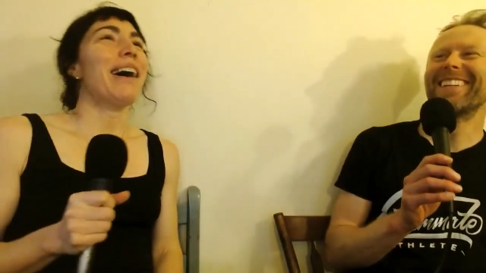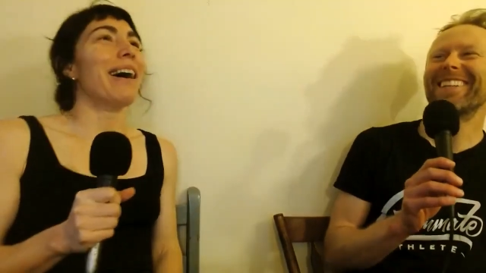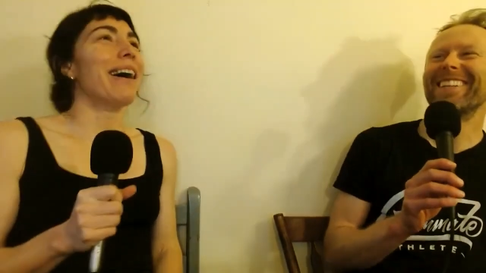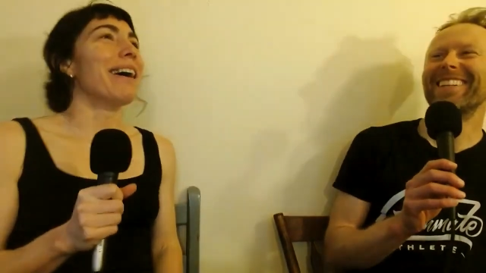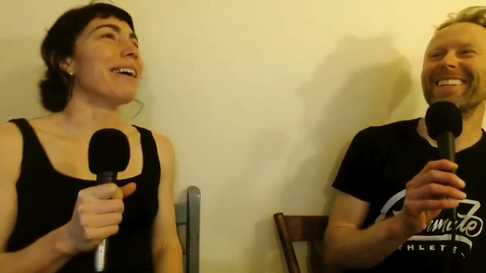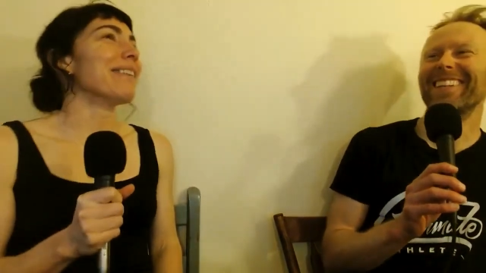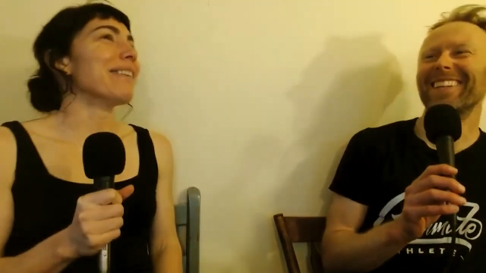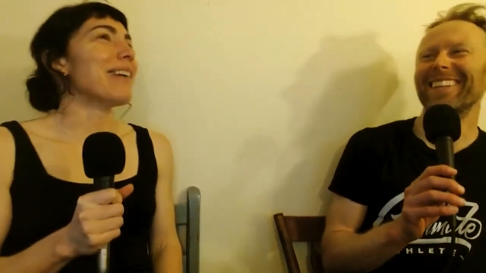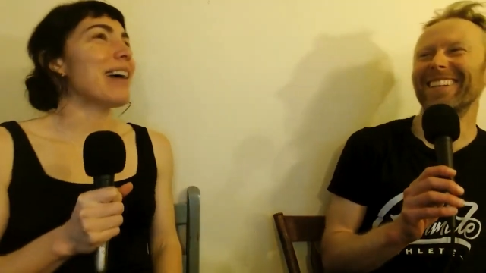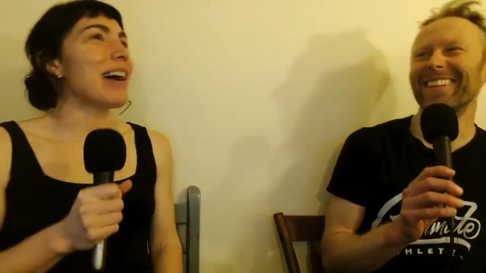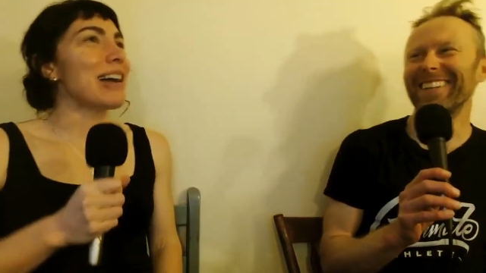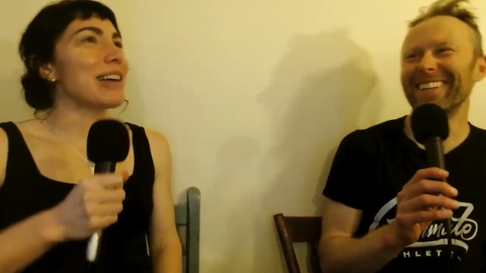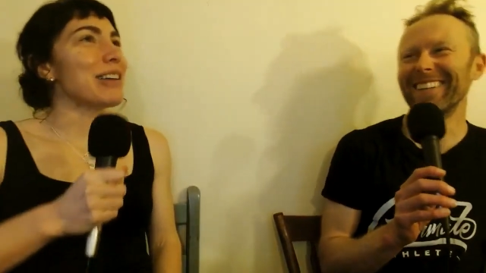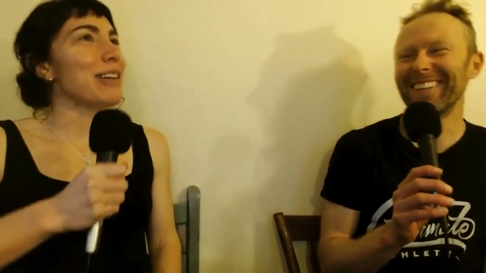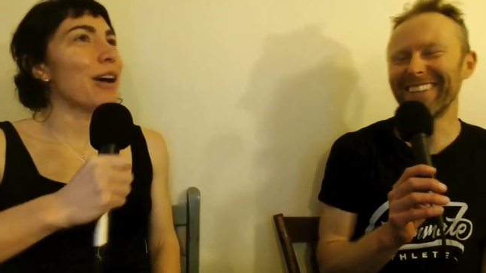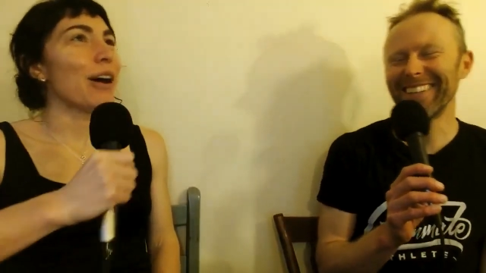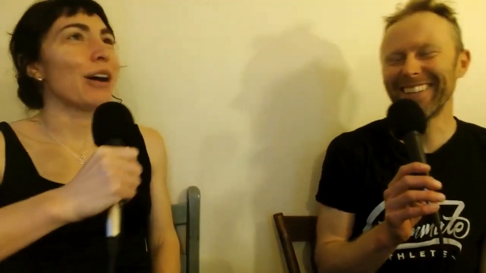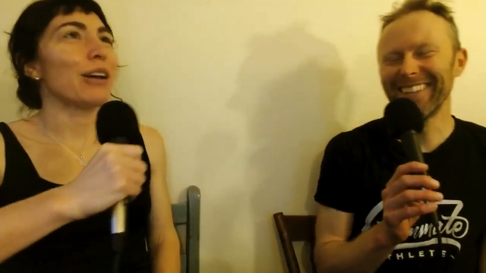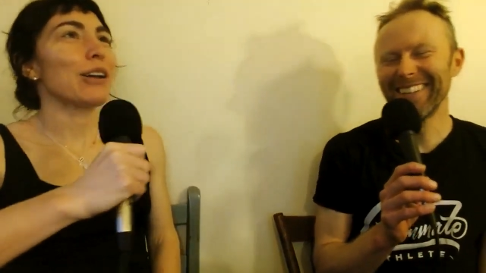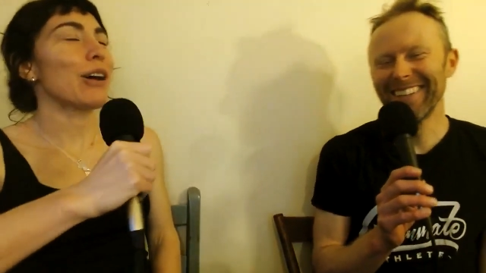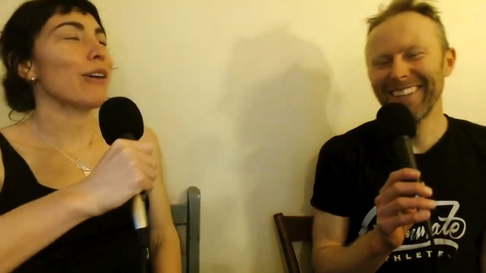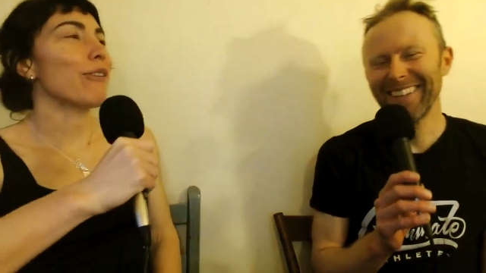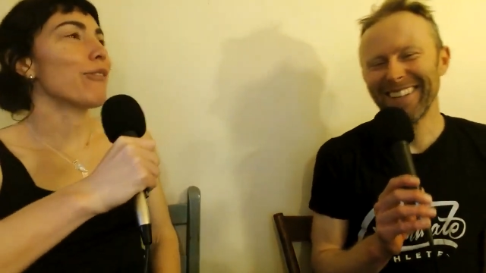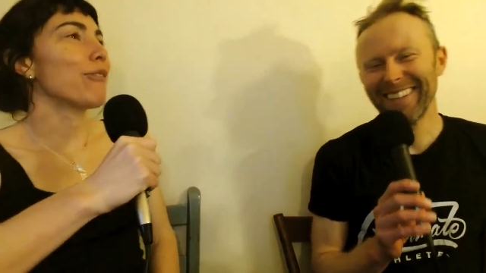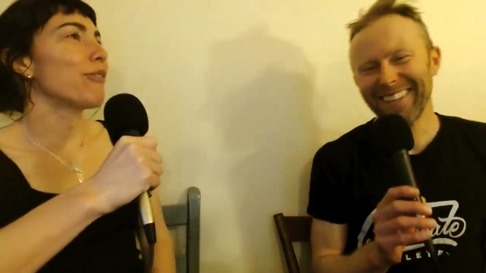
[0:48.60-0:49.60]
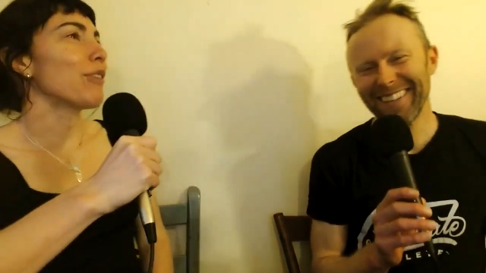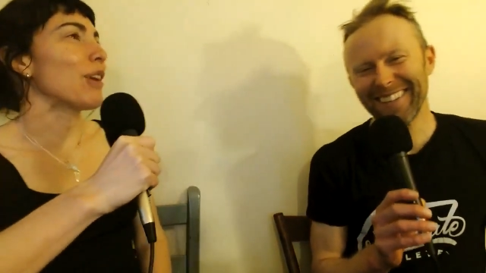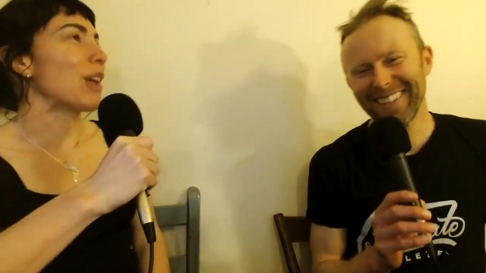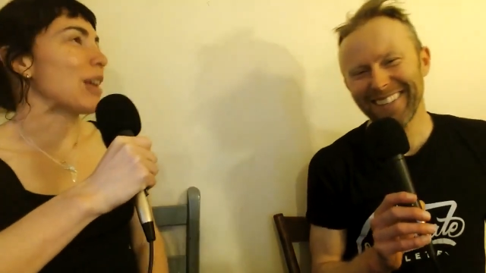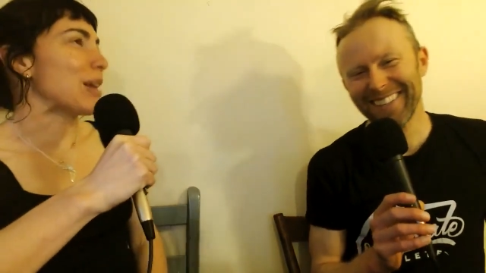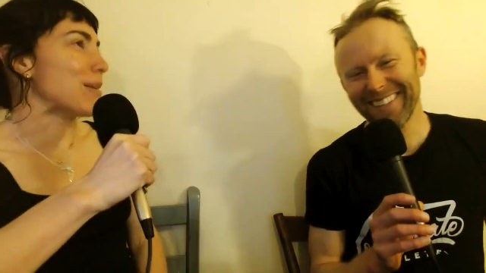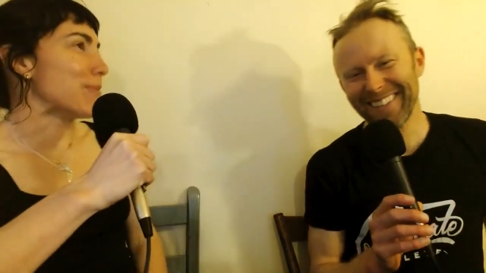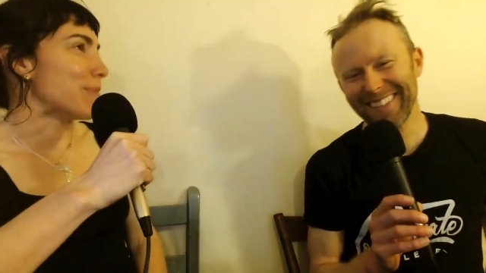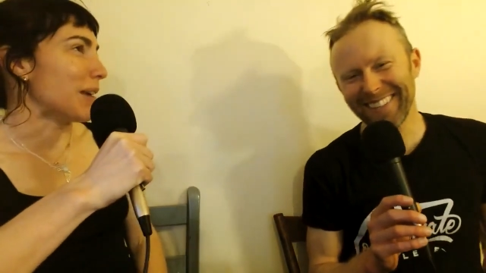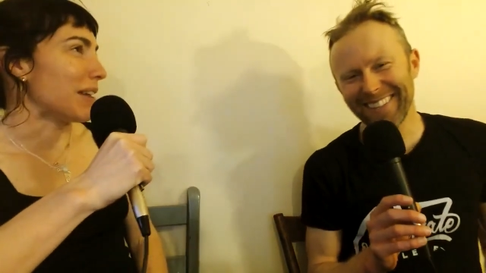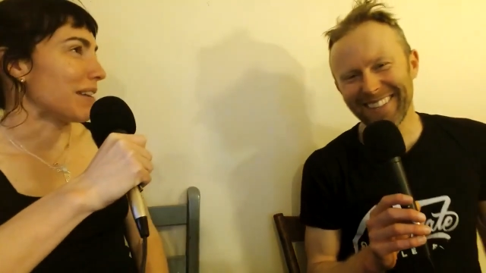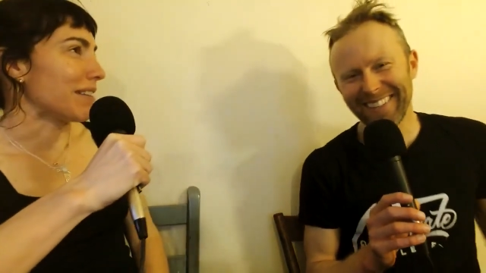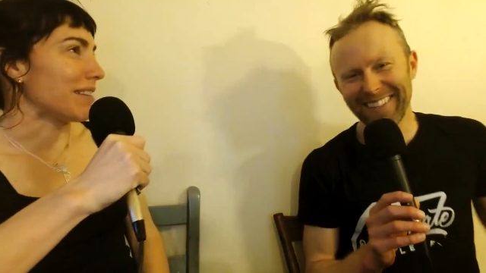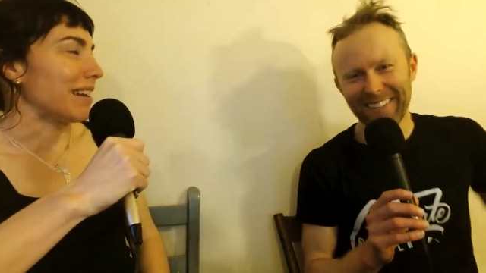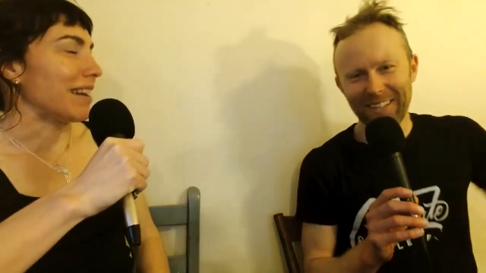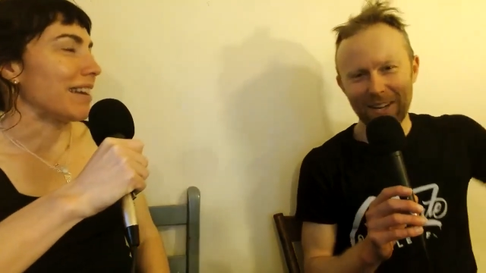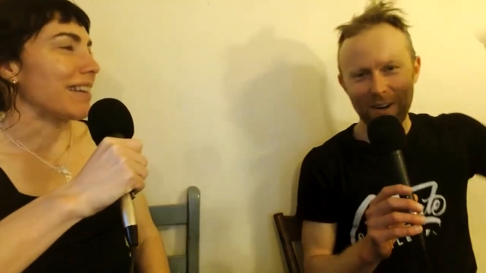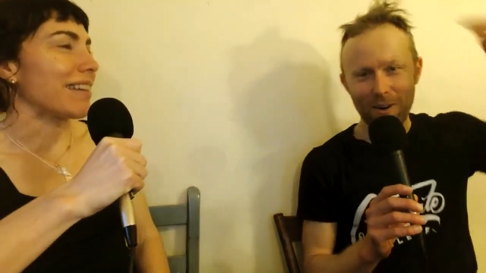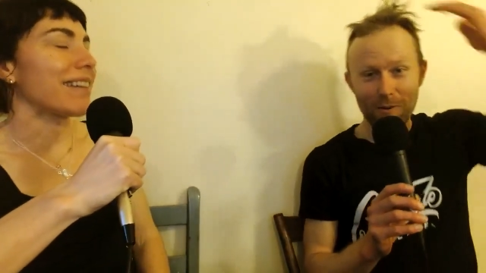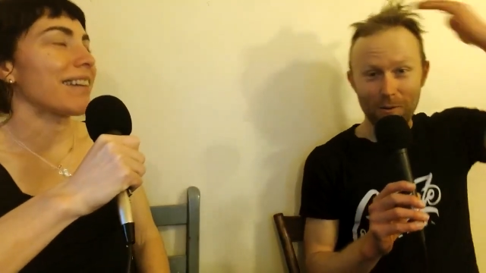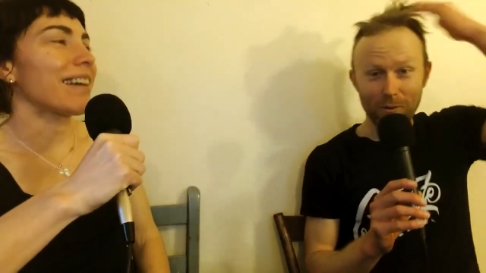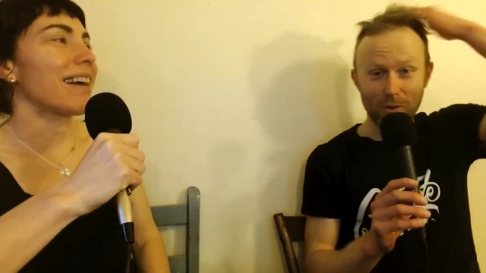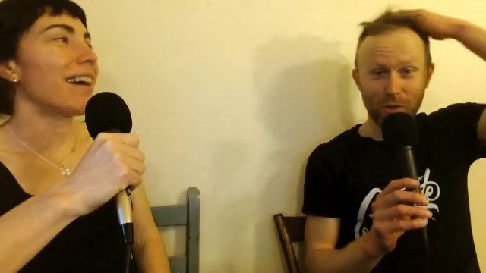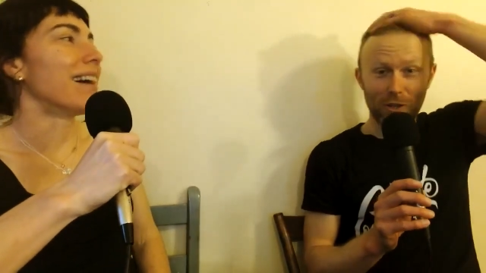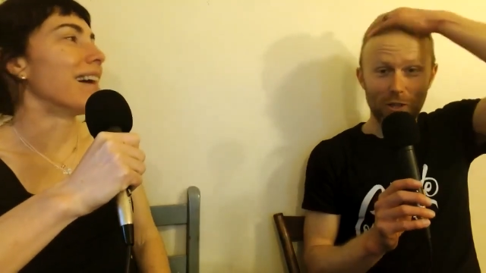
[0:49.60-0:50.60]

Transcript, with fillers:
Speaker 1: All right. Enough funny business. Oh,